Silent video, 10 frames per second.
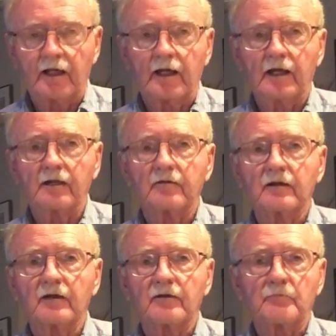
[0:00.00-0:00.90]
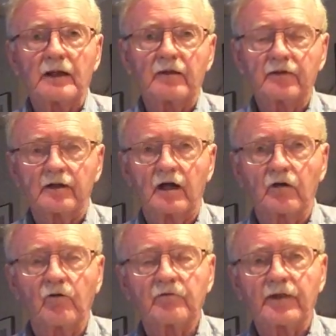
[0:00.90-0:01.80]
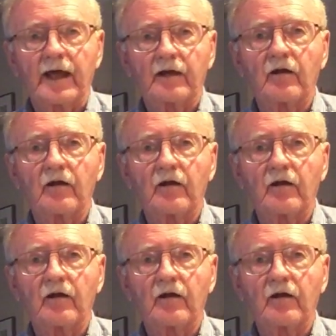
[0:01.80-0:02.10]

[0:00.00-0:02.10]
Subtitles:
And the bell that hung over that.